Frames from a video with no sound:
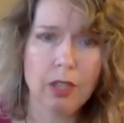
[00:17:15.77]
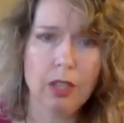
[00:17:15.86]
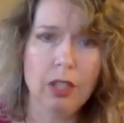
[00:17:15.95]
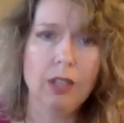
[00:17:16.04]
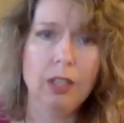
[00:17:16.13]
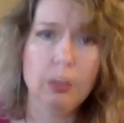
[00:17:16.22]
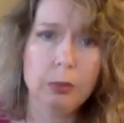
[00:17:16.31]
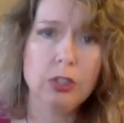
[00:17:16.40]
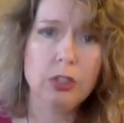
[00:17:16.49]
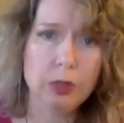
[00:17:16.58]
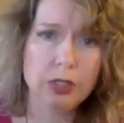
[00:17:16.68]
They will be
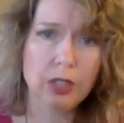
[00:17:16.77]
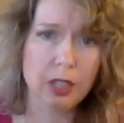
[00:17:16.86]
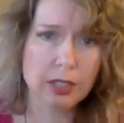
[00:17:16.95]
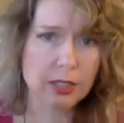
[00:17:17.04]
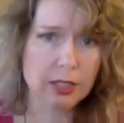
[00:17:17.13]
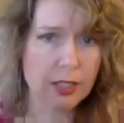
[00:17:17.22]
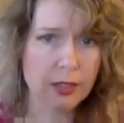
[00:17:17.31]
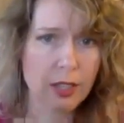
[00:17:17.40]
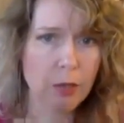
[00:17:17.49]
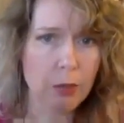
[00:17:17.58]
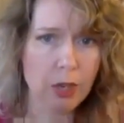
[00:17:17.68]
too exhausted to hit
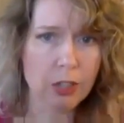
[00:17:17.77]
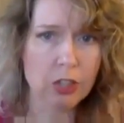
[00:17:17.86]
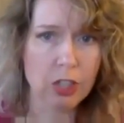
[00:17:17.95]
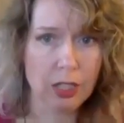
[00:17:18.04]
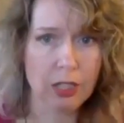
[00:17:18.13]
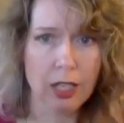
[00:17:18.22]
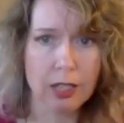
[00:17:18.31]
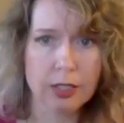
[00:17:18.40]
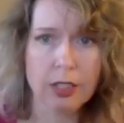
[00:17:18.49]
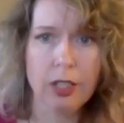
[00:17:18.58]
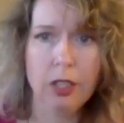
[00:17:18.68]
that bar Jenny
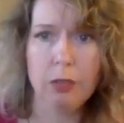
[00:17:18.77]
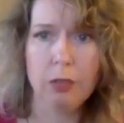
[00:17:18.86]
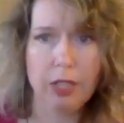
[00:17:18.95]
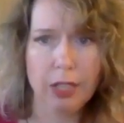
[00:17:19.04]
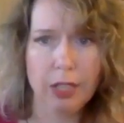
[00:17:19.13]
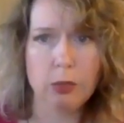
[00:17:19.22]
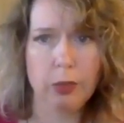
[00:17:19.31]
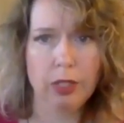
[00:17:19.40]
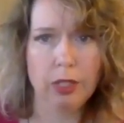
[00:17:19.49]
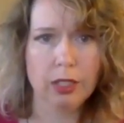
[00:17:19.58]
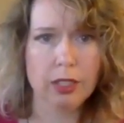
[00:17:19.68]
likes, but next
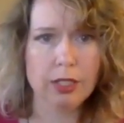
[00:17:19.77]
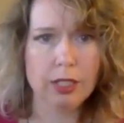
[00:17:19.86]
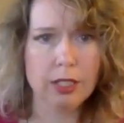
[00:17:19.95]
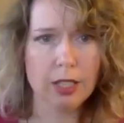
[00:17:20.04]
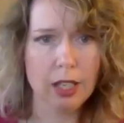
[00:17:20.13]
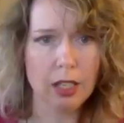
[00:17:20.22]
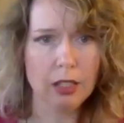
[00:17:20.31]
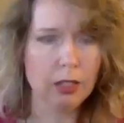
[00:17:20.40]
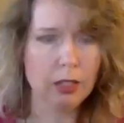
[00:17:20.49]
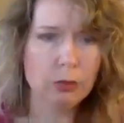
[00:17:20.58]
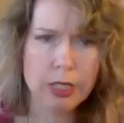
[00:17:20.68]
week, as they tell
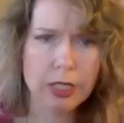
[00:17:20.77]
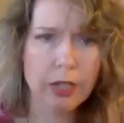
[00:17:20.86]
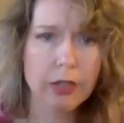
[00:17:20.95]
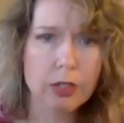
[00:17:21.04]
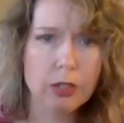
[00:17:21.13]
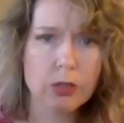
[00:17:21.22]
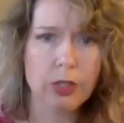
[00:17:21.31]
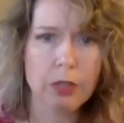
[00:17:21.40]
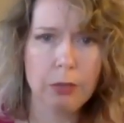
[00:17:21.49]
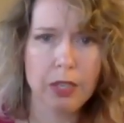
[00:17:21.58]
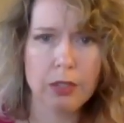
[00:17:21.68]
and retell this
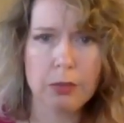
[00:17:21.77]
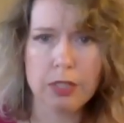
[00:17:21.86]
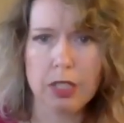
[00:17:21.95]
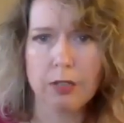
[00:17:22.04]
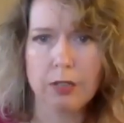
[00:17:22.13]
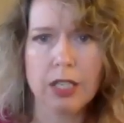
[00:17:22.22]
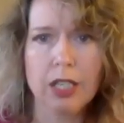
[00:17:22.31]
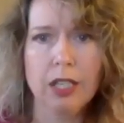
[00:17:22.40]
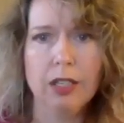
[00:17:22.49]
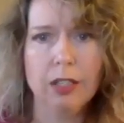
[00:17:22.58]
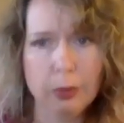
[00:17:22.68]
story among themselves,
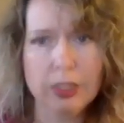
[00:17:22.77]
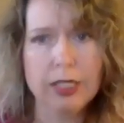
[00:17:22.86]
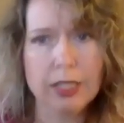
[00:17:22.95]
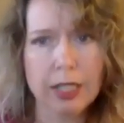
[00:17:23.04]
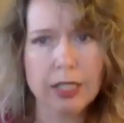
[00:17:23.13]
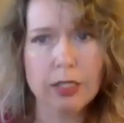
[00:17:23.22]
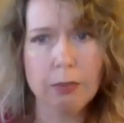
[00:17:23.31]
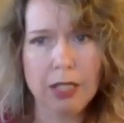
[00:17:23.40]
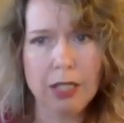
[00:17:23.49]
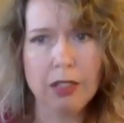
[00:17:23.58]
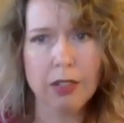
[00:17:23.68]
they will decide to
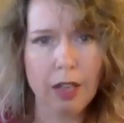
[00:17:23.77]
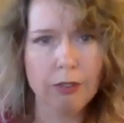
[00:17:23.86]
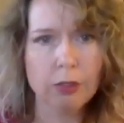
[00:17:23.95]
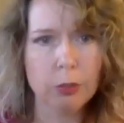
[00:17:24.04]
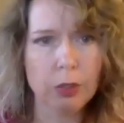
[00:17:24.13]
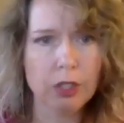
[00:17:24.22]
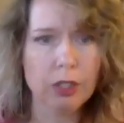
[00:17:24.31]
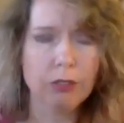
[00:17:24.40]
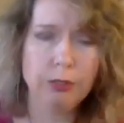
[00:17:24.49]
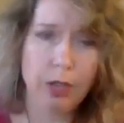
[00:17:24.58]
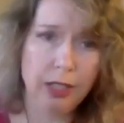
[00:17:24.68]
meet there after work
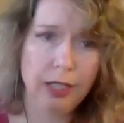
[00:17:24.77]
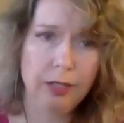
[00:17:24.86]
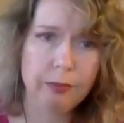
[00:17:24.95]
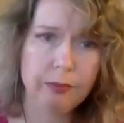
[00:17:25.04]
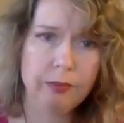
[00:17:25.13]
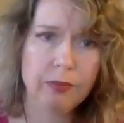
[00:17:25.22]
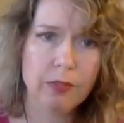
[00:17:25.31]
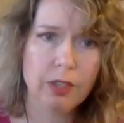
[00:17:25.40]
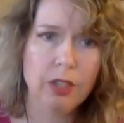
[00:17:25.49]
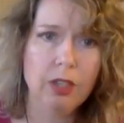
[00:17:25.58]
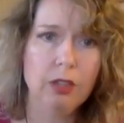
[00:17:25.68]
on Friday.
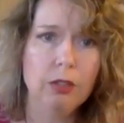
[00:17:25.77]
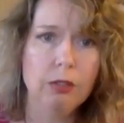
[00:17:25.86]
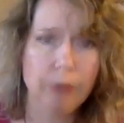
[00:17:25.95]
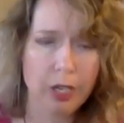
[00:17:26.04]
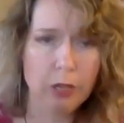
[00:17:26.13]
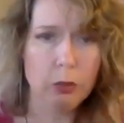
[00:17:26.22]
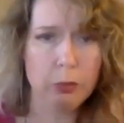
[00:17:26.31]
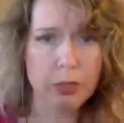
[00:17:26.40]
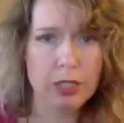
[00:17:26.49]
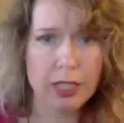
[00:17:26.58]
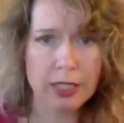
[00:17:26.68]
Fran will
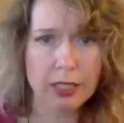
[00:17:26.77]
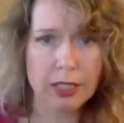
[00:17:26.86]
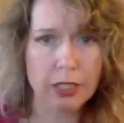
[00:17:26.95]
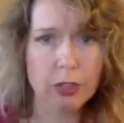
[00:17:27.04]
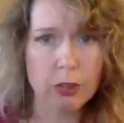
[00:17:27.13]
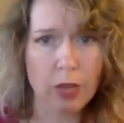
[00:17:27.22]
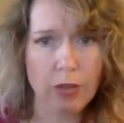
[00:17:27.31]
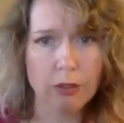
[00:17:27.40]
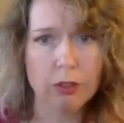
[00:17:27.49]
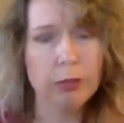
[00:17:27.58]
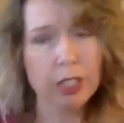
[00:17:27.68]
be the designated
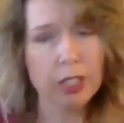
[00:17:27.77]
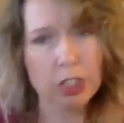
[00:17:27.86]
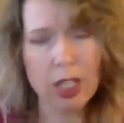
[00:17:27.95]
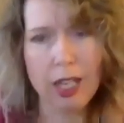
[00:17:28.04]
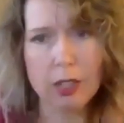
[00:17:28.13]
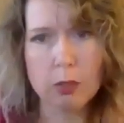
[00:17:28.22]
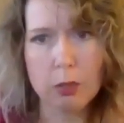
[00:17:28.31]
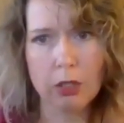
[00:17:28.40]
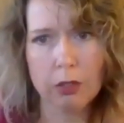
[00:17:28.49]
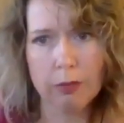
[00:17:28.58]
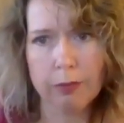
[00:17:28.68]
driver because she hates
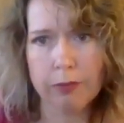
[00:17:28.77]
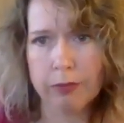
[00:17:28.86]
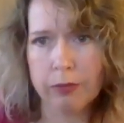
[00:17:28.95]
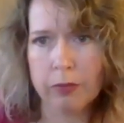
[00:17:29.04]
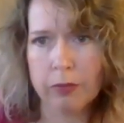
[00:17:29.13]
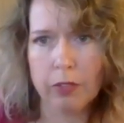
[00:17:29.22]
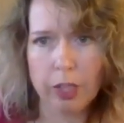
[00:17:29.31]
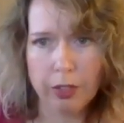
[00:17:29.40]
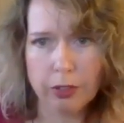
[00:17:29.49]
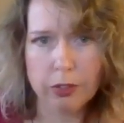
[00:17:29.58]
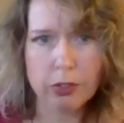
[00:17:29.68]
beer. The
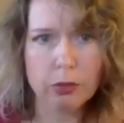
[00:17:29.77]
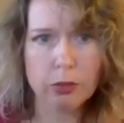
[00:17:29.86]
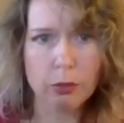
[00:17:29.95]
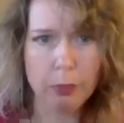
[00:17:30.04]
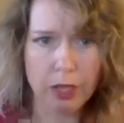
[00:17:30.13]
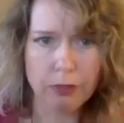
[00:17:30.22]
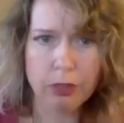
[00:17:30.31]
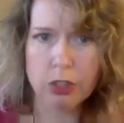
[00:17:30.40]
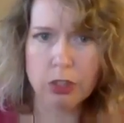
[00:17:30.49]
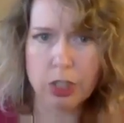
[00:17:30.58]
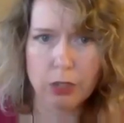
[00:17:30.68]
others will pay for her
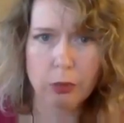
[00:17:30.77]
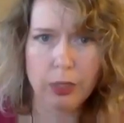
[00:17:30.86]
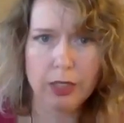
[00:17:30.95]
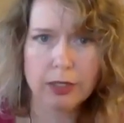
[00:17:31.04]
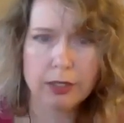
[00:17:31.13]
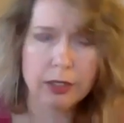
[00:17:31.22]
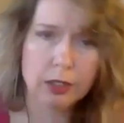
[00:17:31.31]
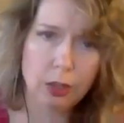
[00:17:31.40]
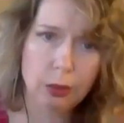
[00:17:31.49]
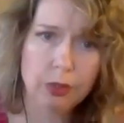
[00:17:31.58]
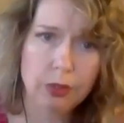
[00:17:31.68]
chicken wings and Coke.